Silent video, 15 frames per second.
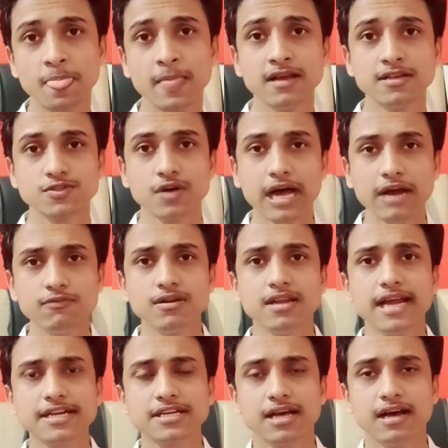So I
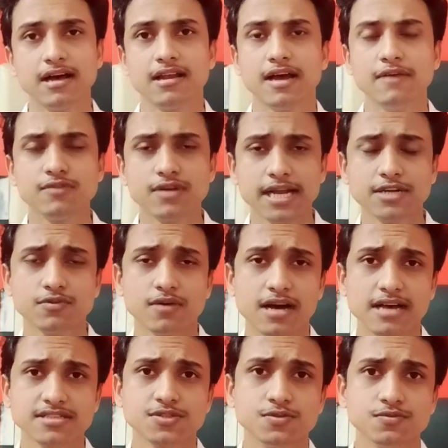would like to
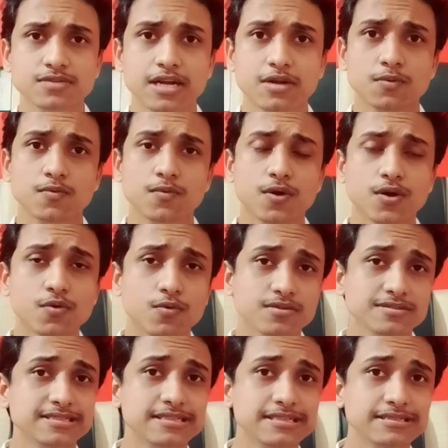ask you that what
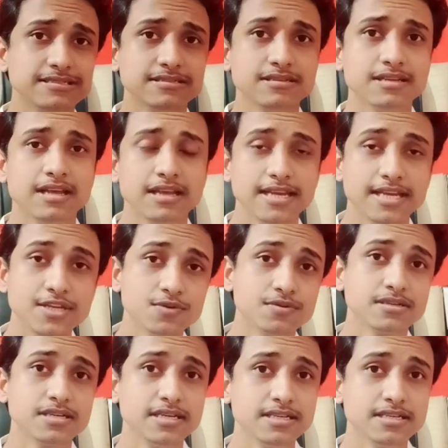was the reason in
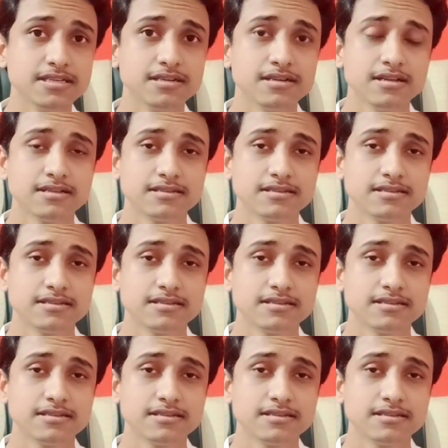your career